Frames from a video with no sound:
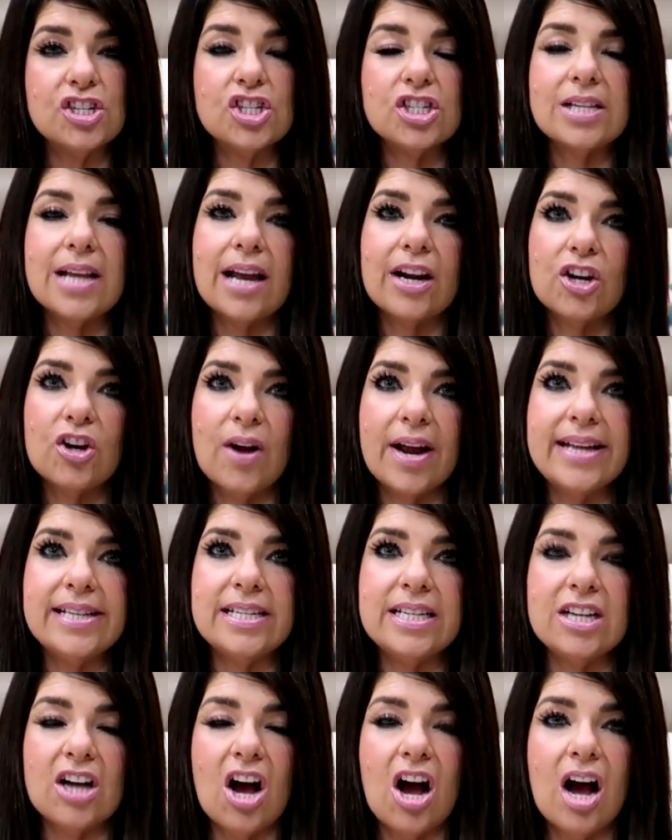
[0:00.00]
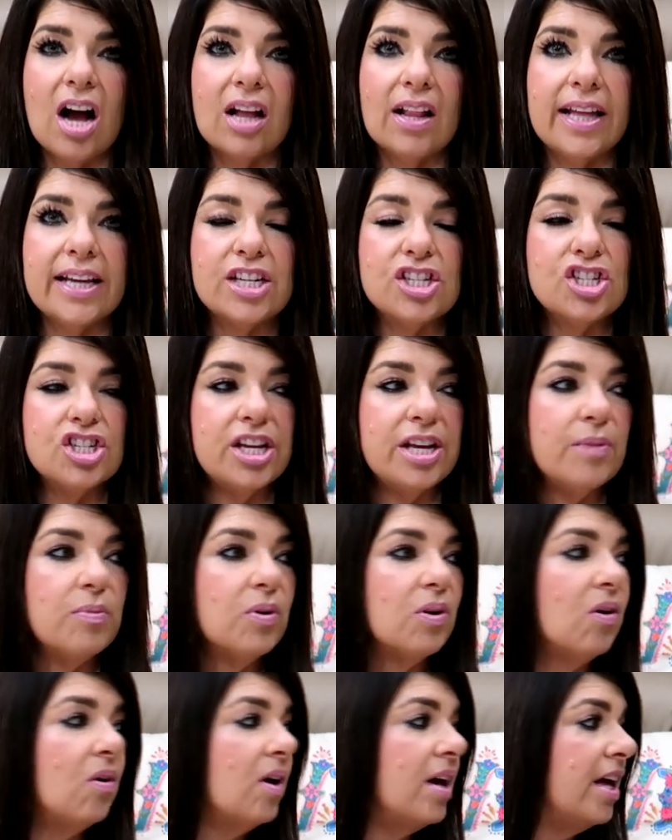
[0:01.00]
She's not a crazy dog. Like she
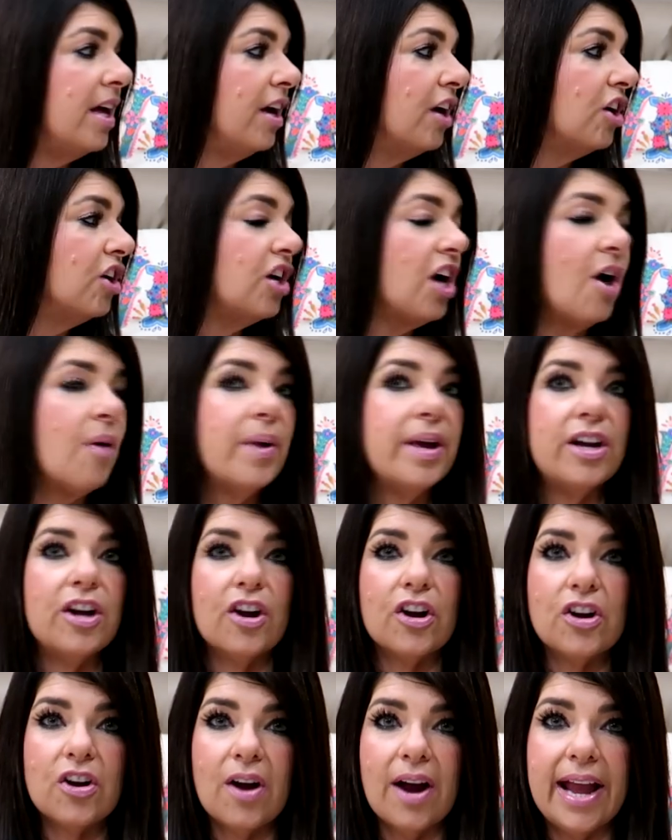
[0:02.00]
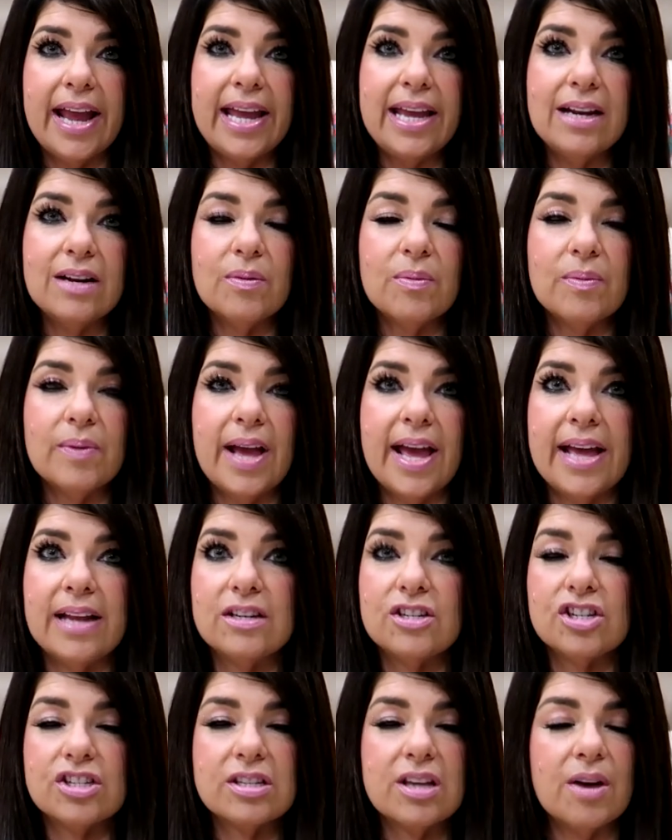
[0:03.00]
will go in her crate
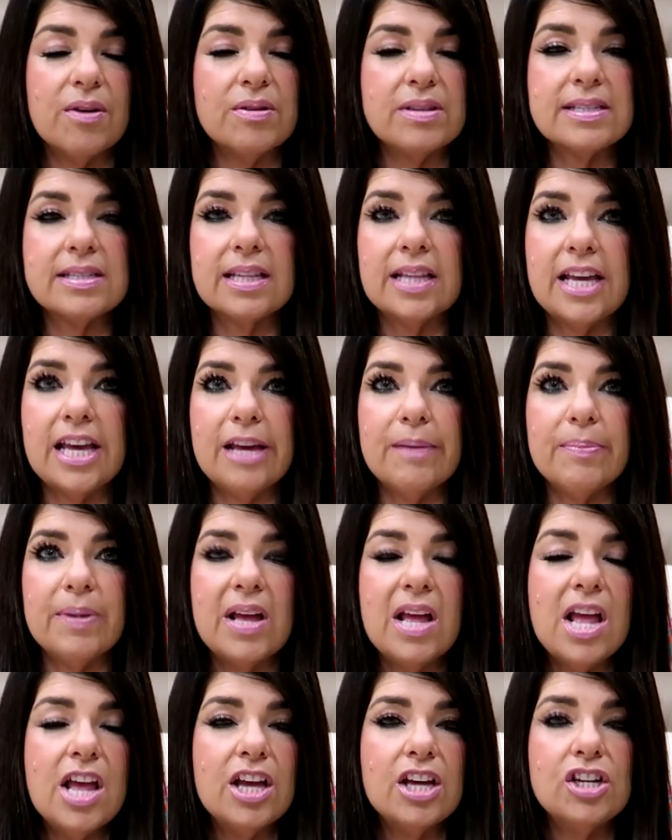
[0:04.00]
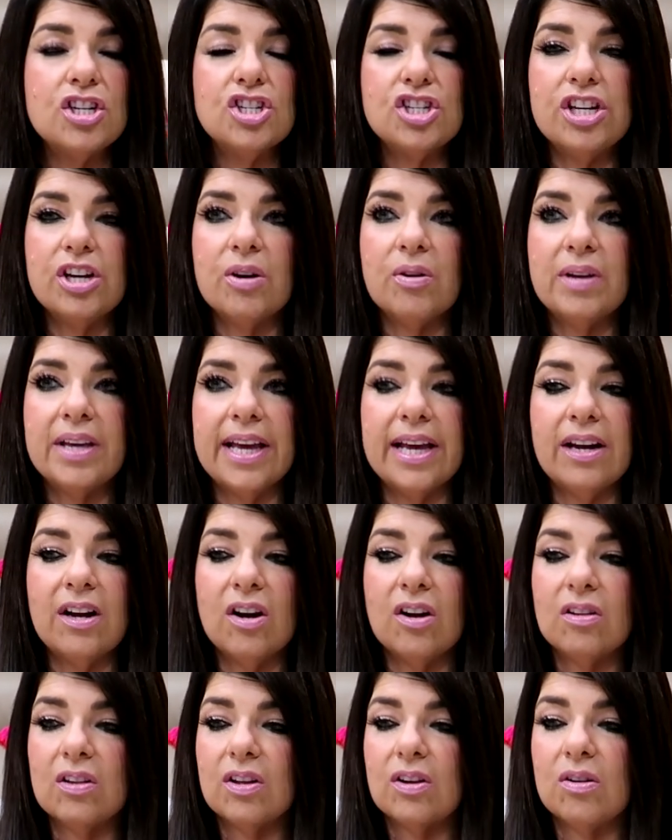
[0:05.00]
and just go to sleep. She'll get
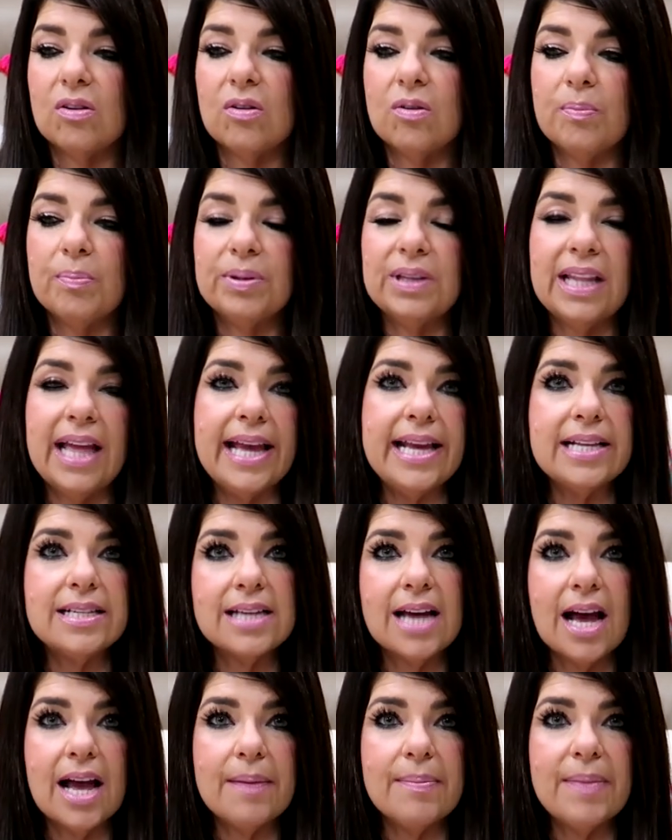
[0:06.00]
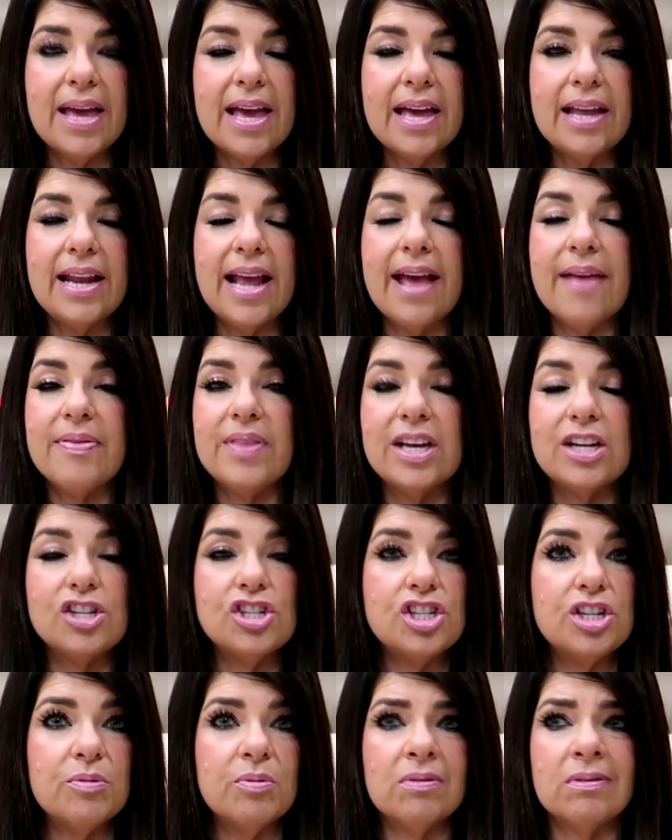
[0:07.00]
her little play time in and then
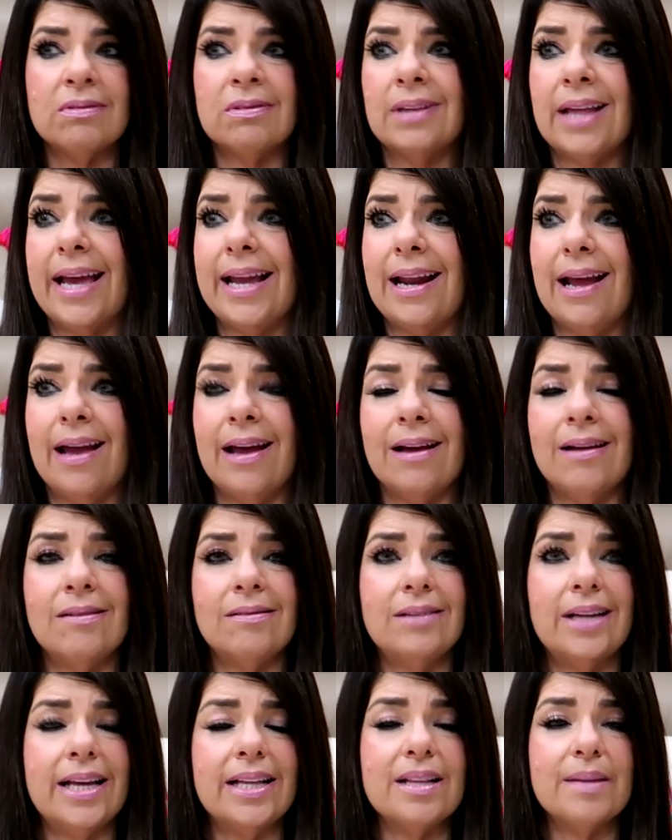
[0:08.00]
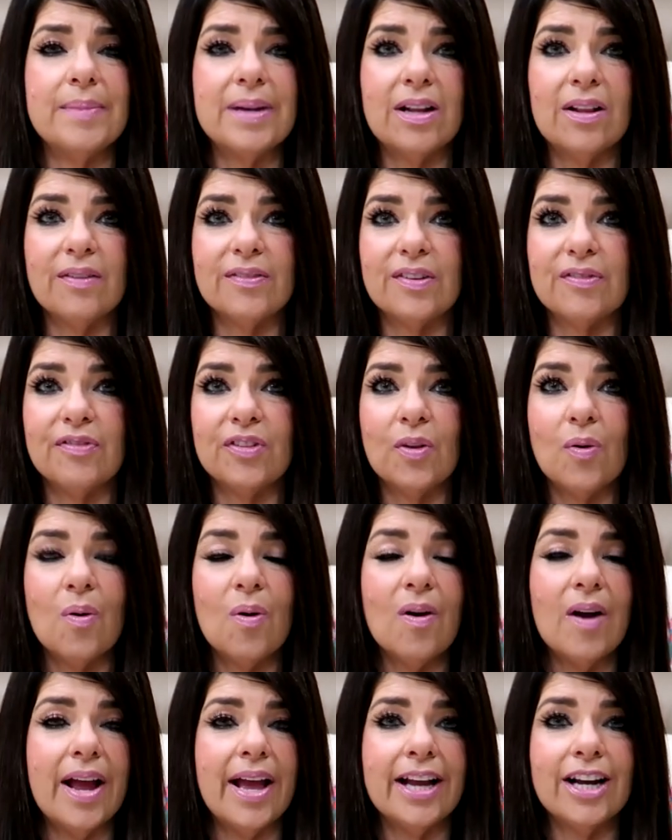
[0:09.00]
she will lay down in the middle of the
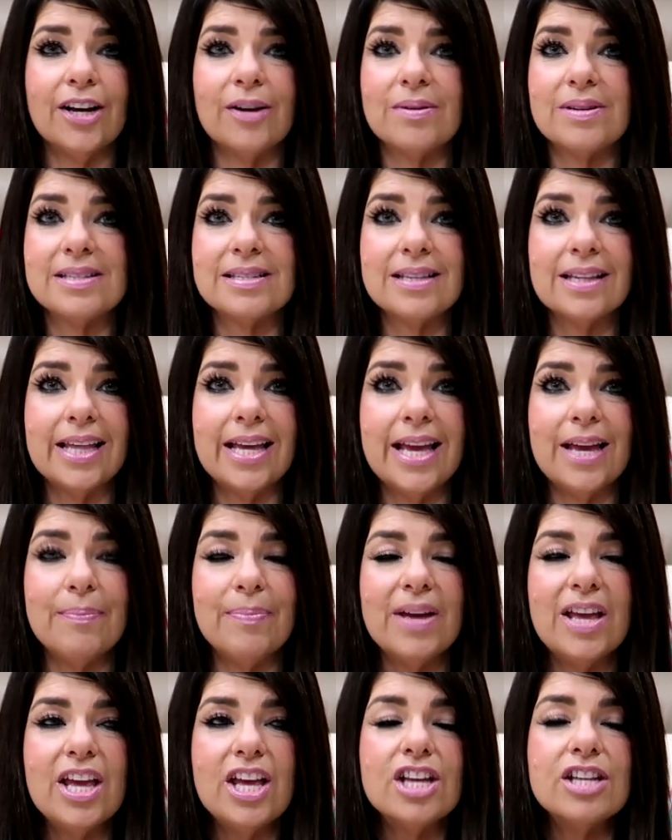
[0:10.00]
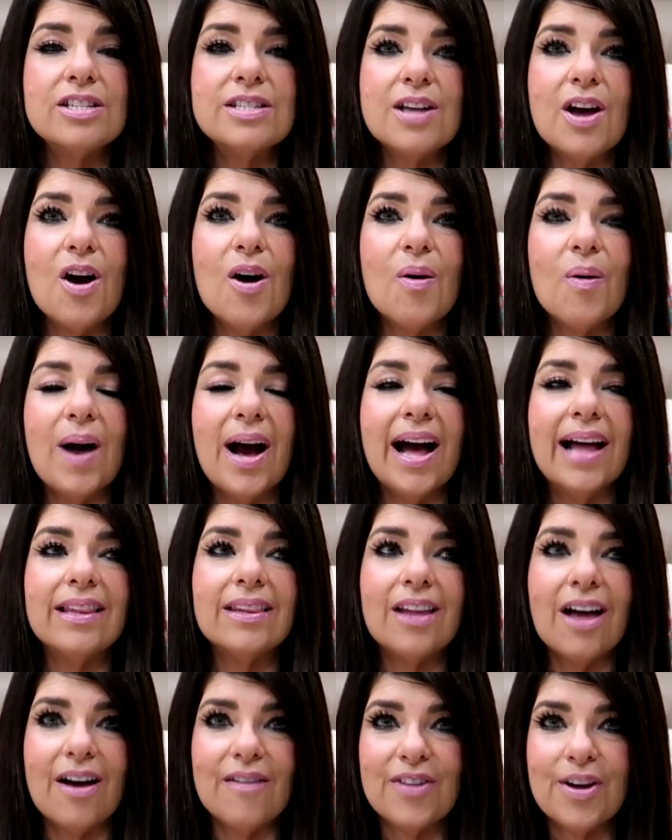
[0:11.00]
floor and go to sleep. So I
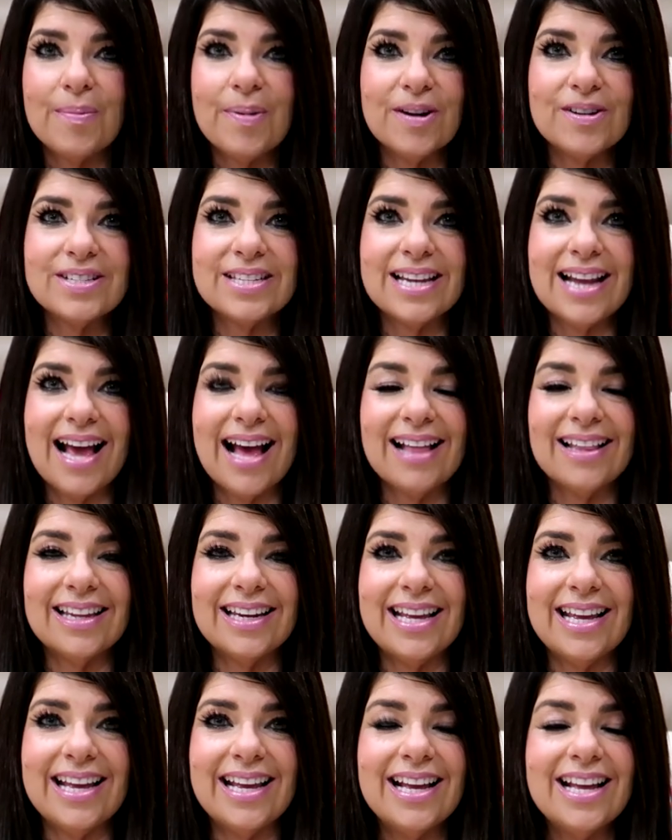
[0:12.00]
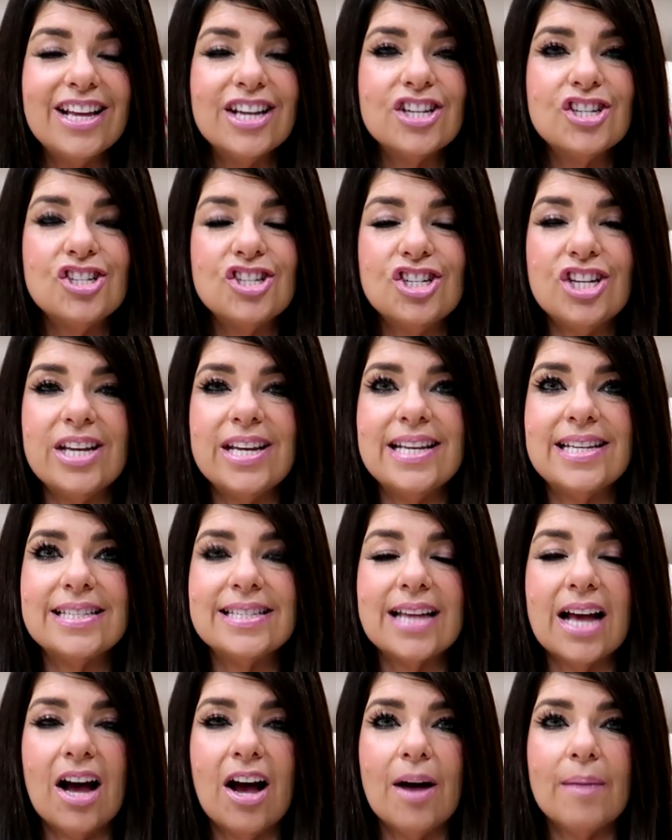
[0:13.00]
love her personality.
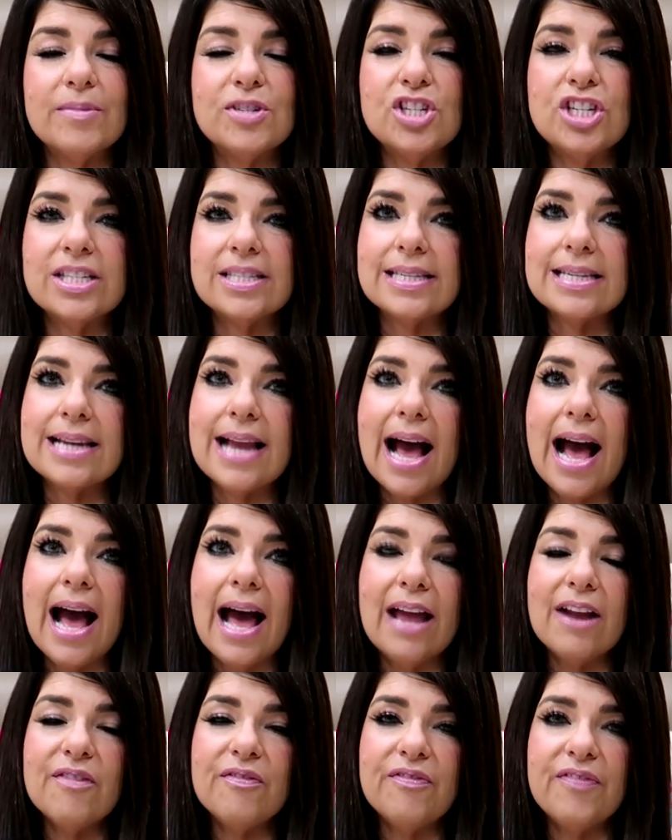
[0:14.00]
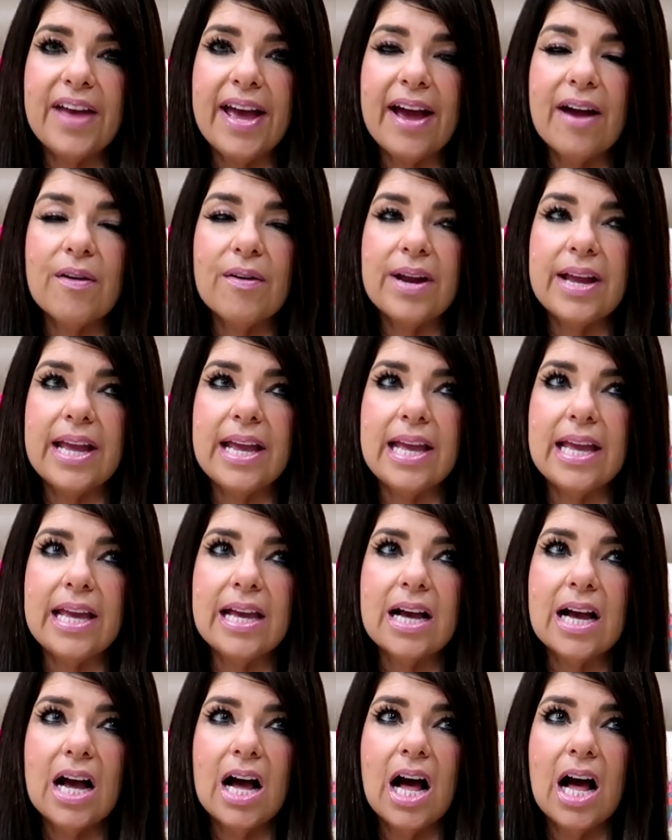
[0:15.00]
She's not very,